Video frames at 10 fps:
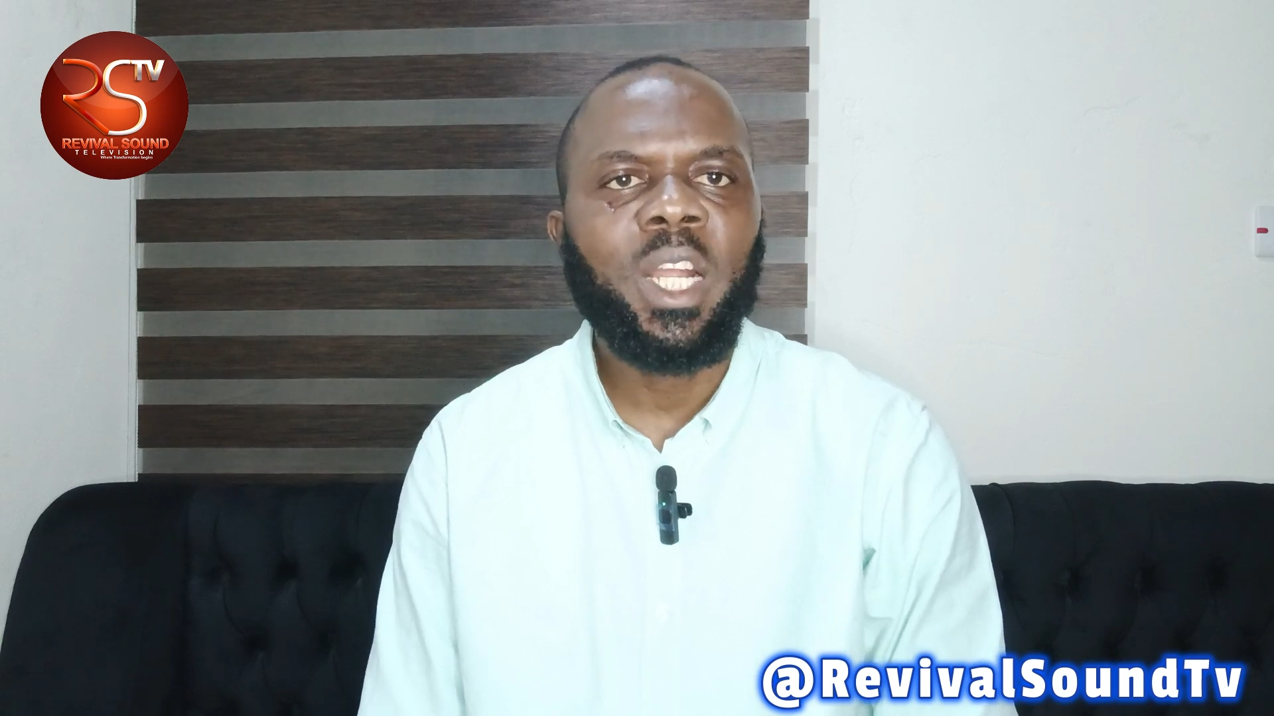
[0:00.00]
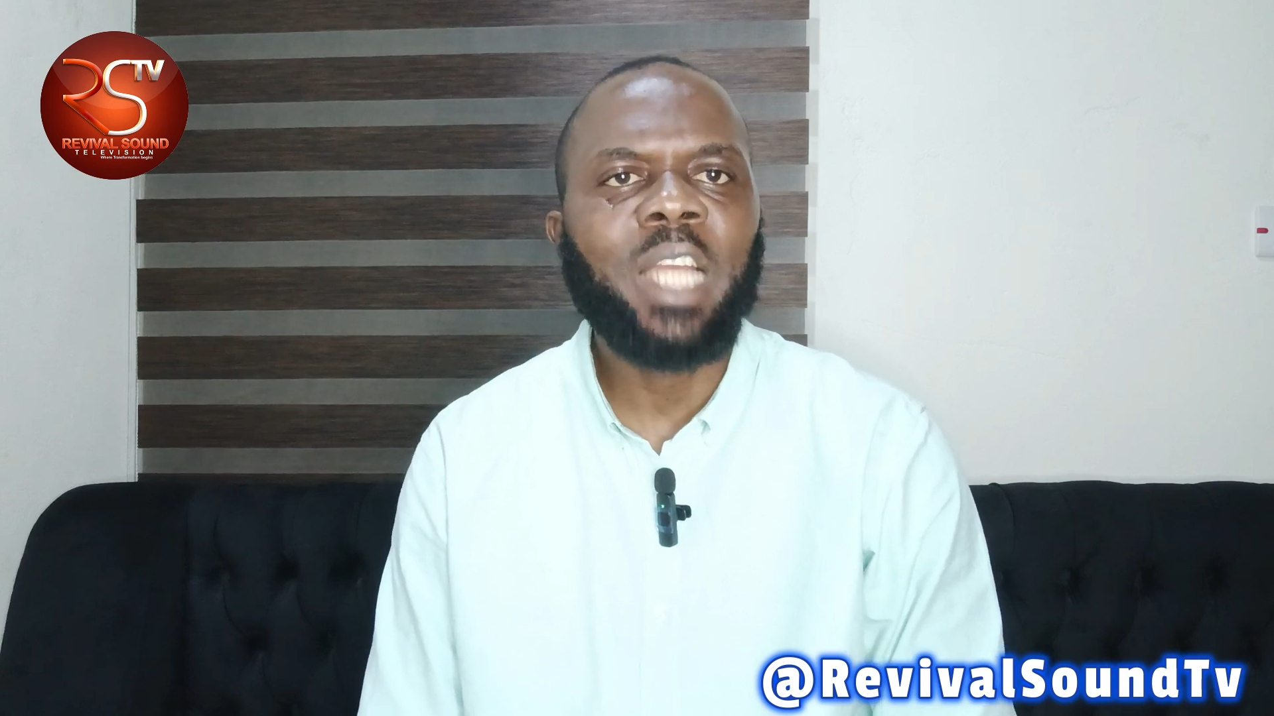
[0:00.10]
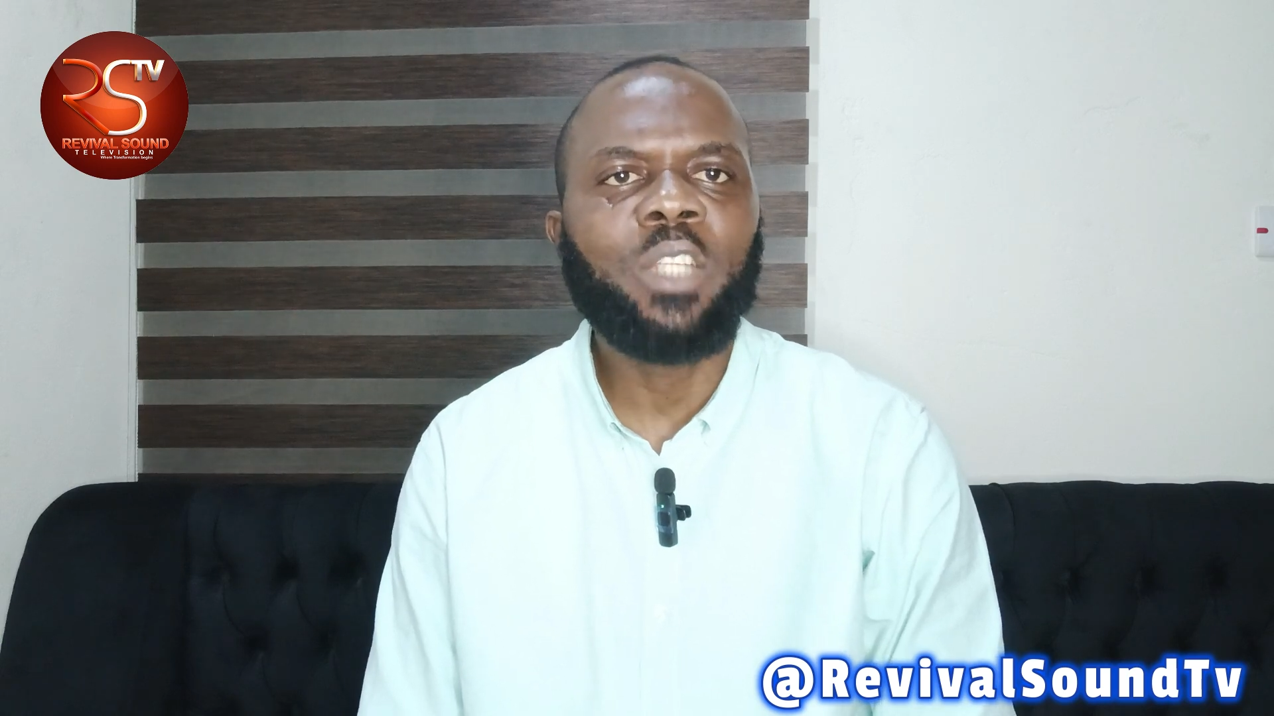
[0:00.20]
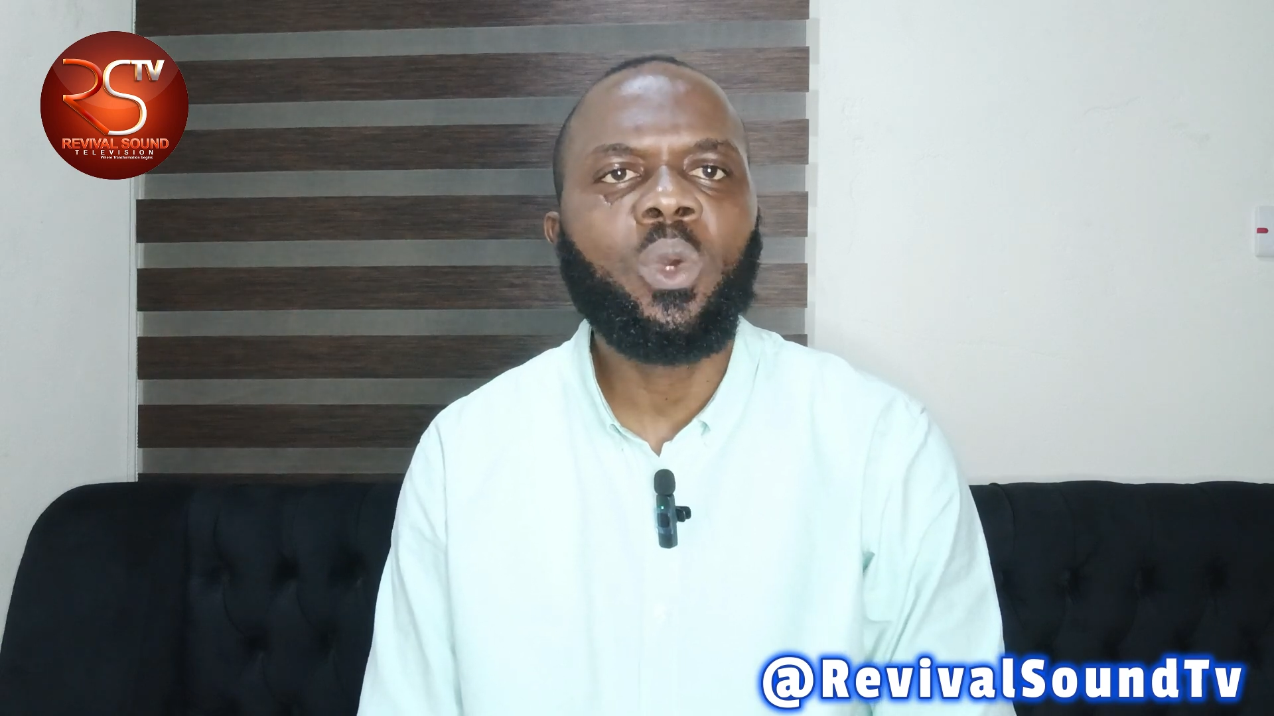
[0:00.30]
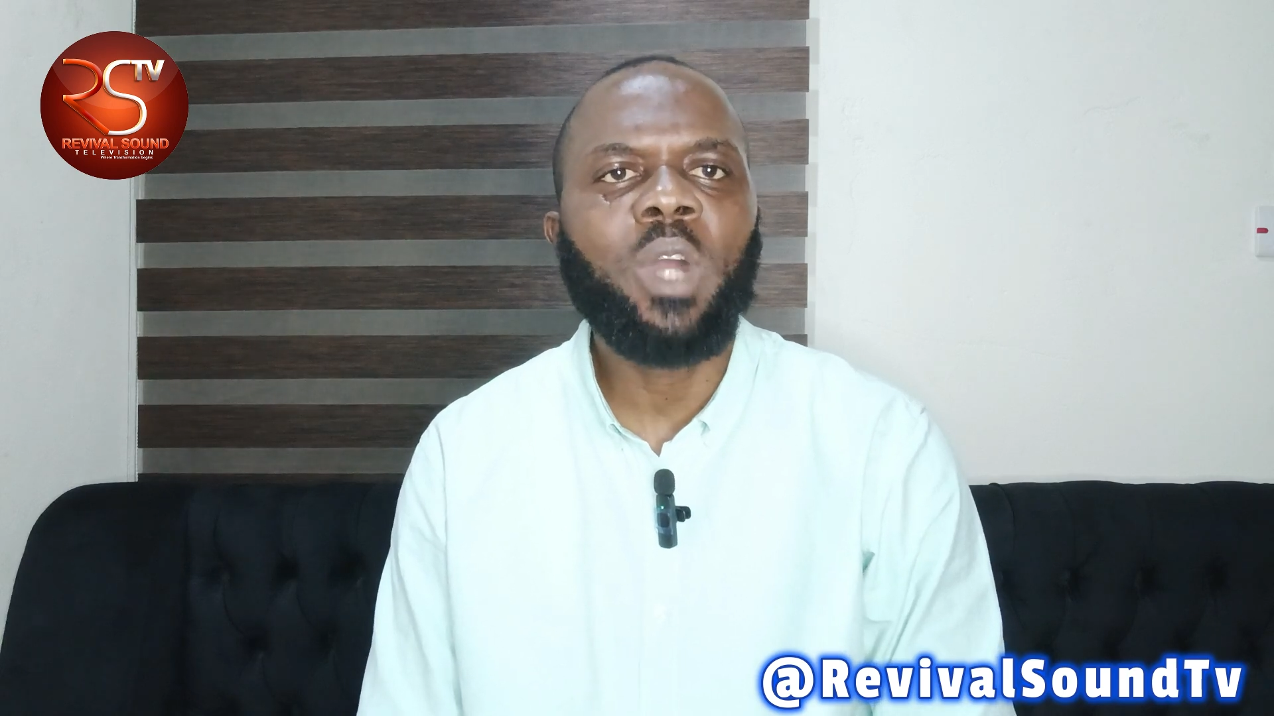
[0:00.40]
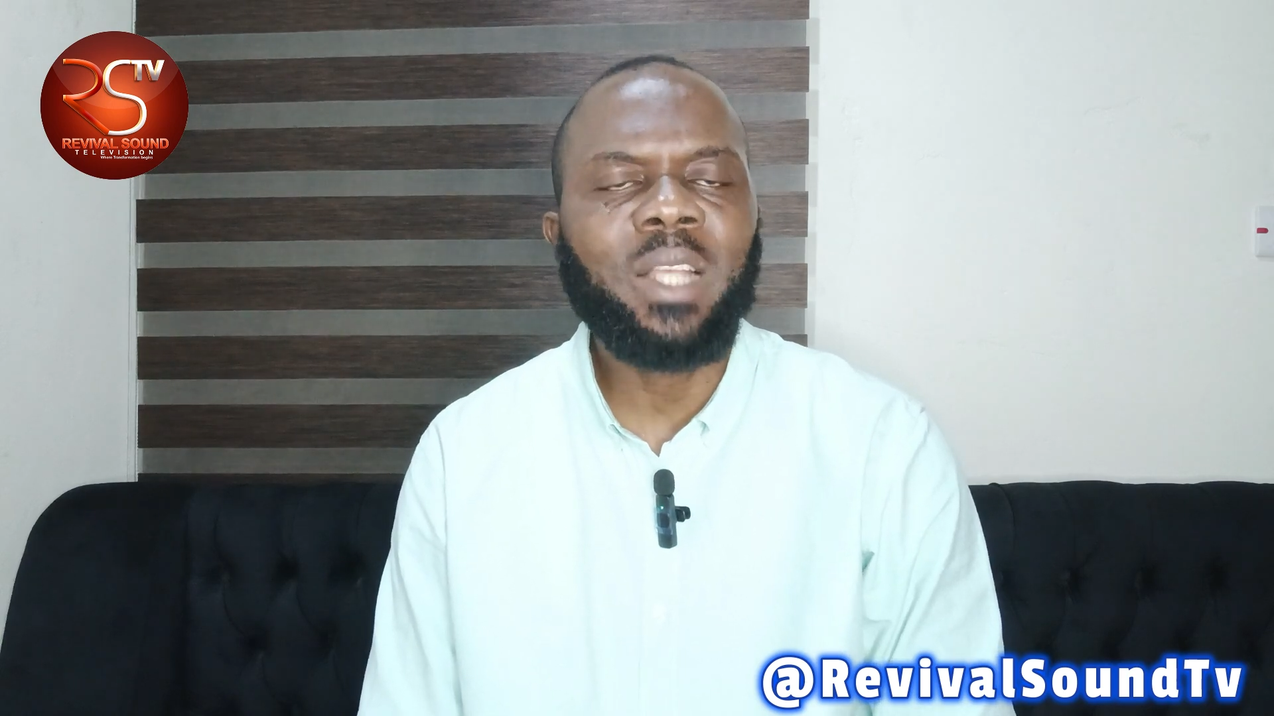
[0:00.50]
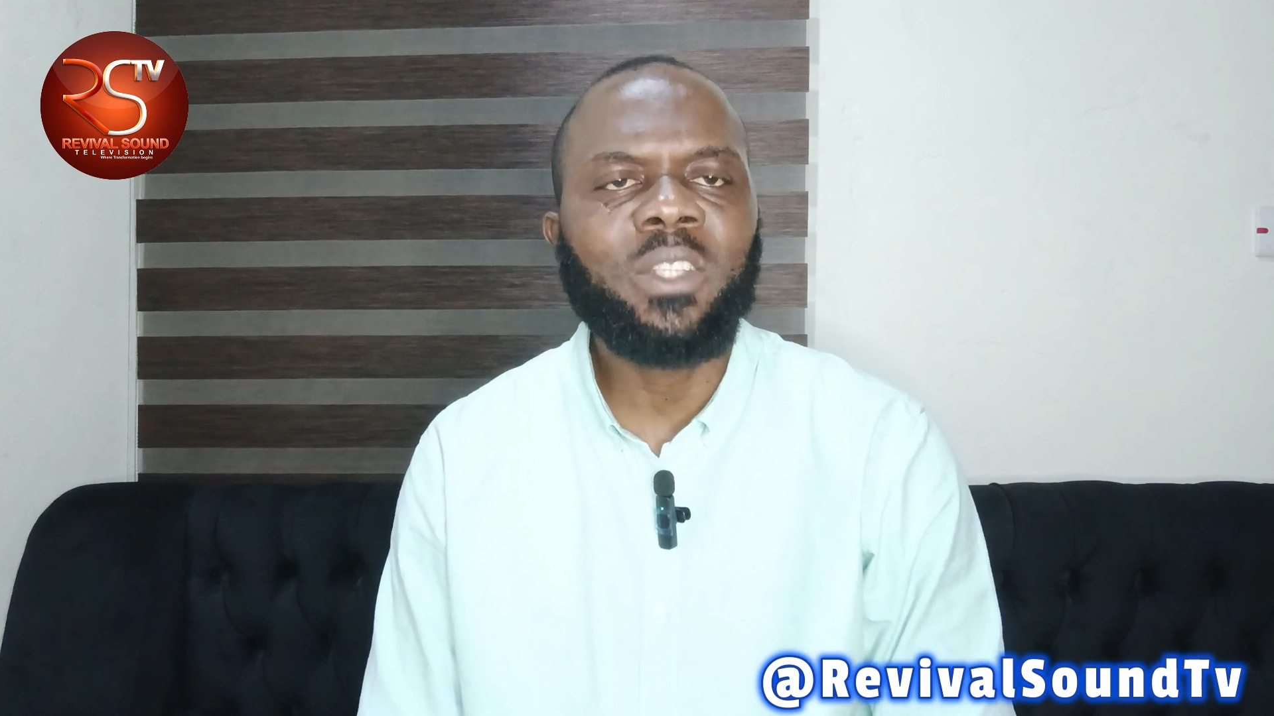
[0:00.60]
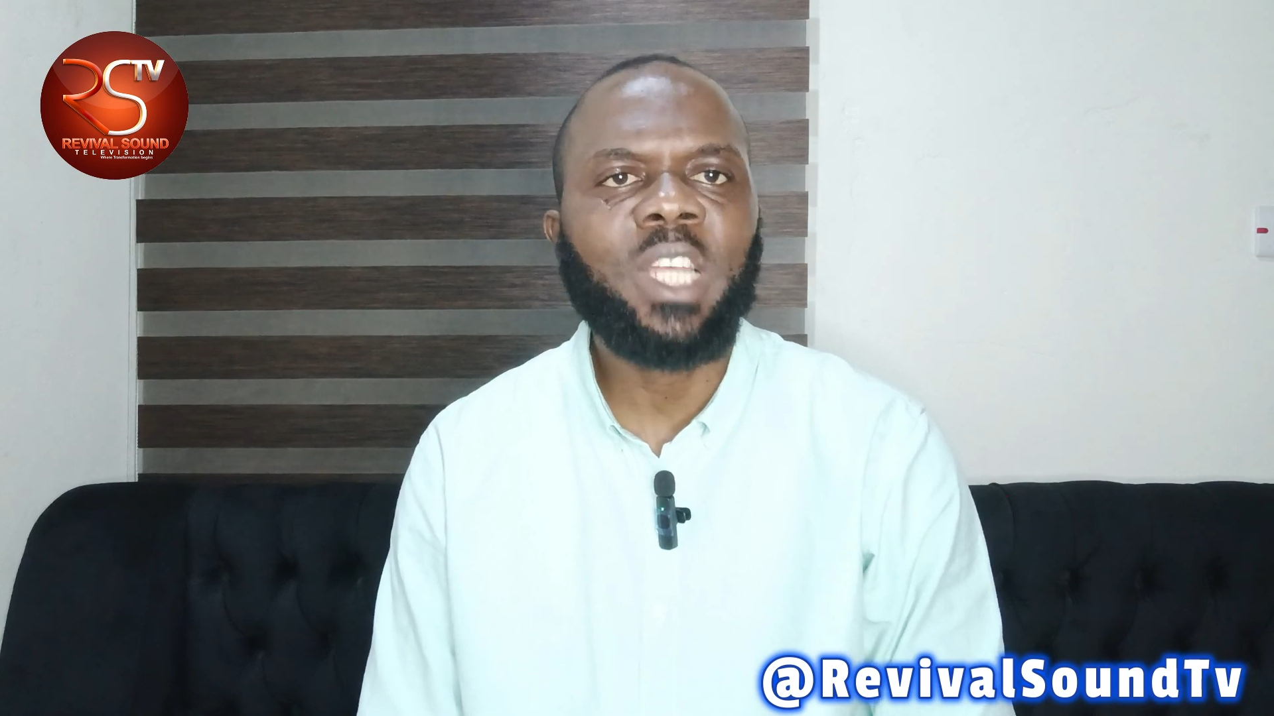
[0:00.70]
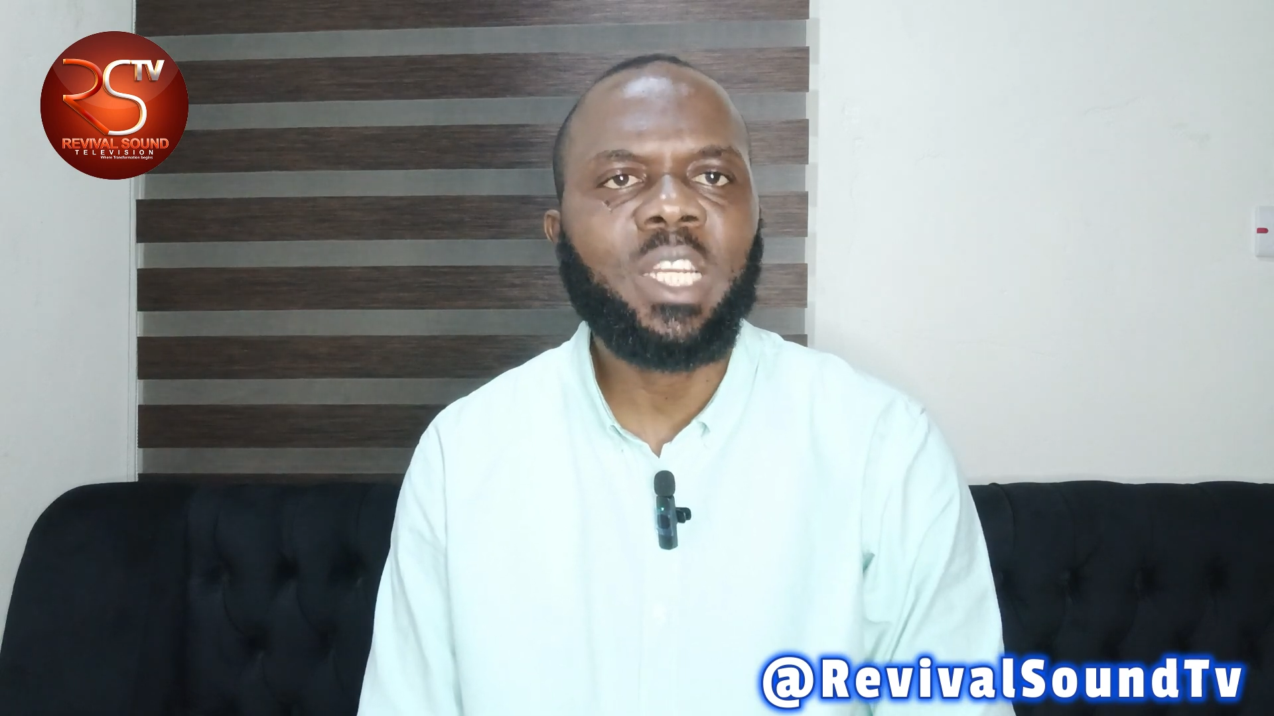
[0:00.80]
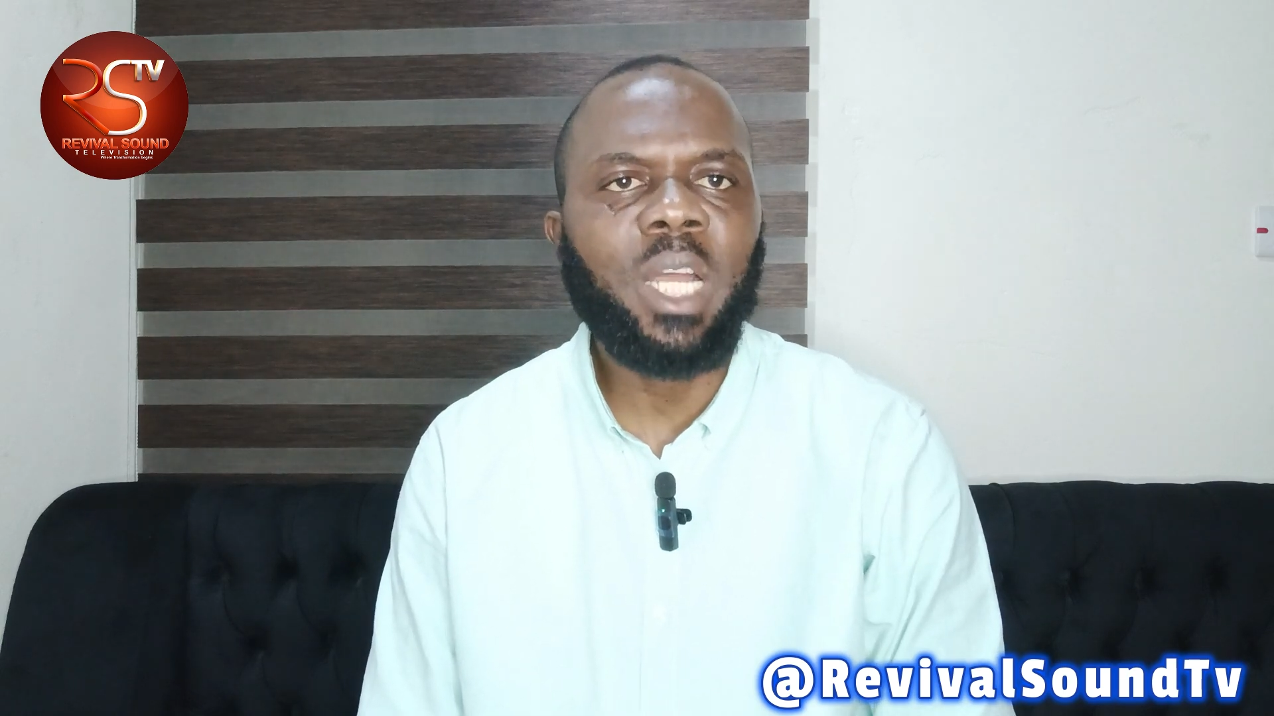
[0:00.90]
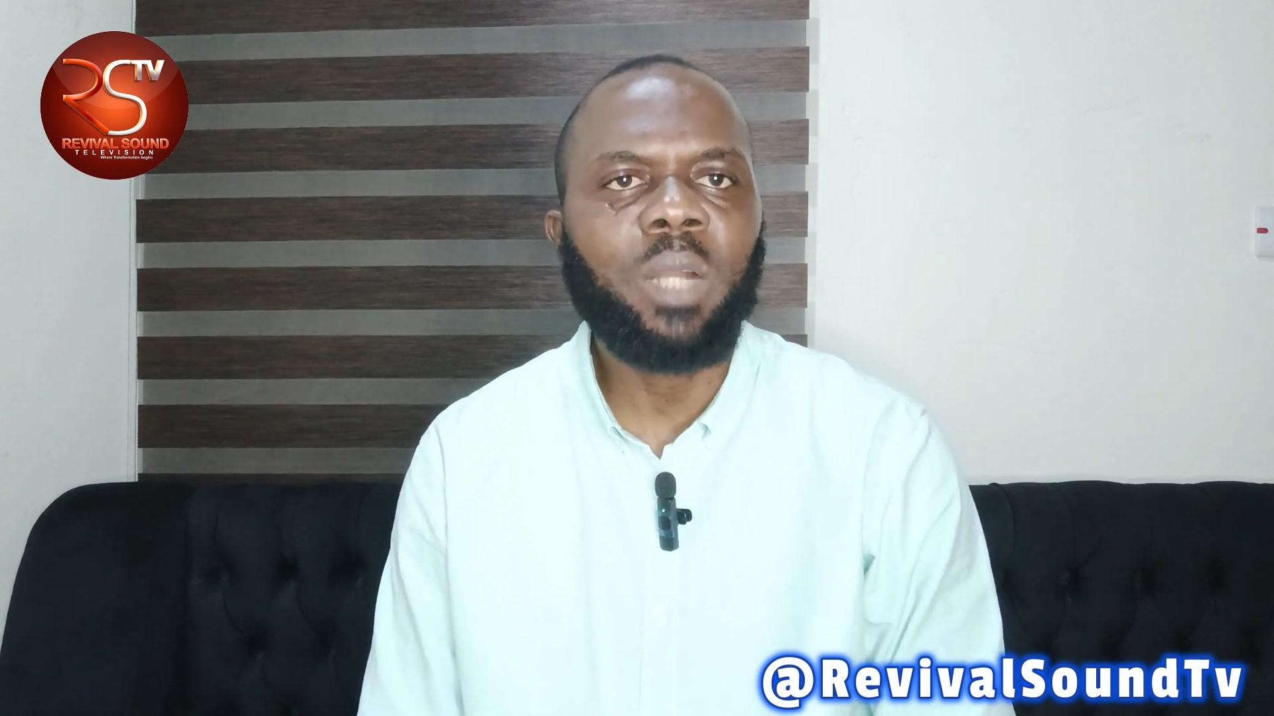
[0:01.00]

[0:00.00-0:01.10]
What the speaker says: Can you answer